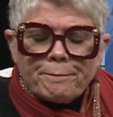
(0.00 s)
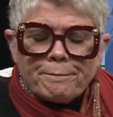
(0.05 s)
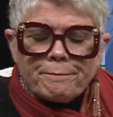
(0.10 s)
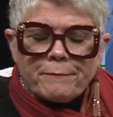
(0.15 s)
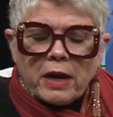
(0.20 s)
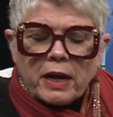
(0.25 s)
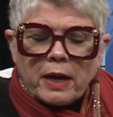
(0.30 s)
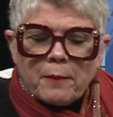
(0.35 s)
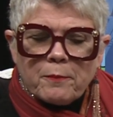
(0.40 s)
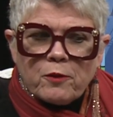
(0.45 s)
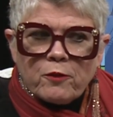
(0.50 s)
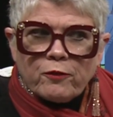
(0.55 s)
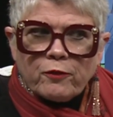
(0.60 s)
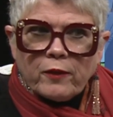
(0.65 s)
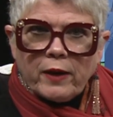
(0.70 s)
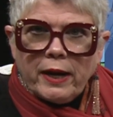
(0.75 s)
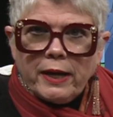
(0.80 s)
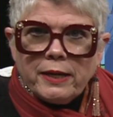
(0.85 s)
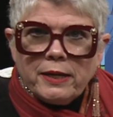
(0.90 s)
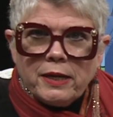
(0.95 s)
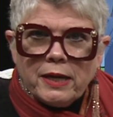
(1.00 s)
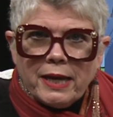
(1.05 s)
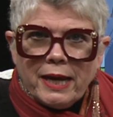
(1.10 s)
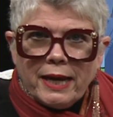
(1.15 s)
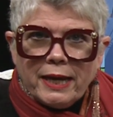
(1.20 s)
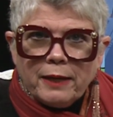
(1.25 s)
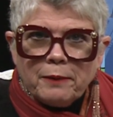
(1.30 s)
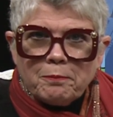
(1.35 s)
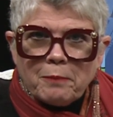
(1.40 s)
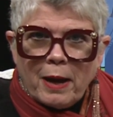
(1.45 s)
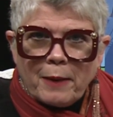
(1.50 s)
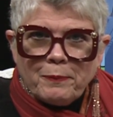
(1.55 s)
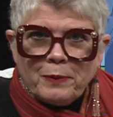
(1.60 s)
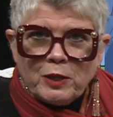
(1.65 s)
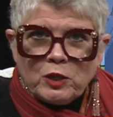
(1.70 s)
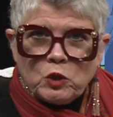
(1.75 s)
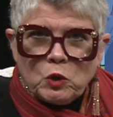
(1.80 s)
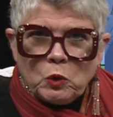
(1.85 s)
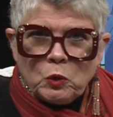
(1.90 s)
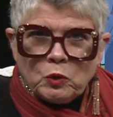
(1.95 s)
but I'm afraid it might be
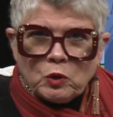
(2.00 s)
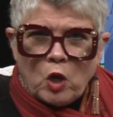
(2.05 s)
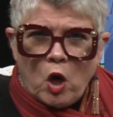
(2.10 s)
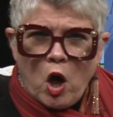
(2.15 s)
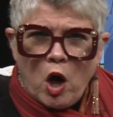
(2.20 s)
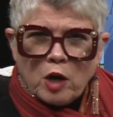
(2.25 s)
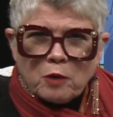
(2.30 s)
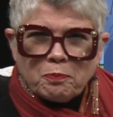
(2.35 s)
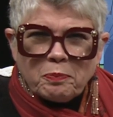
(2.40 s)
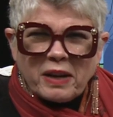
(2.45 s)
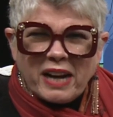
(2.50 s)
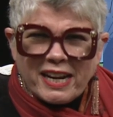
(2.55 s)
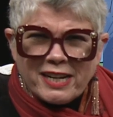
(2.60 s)
too long, but I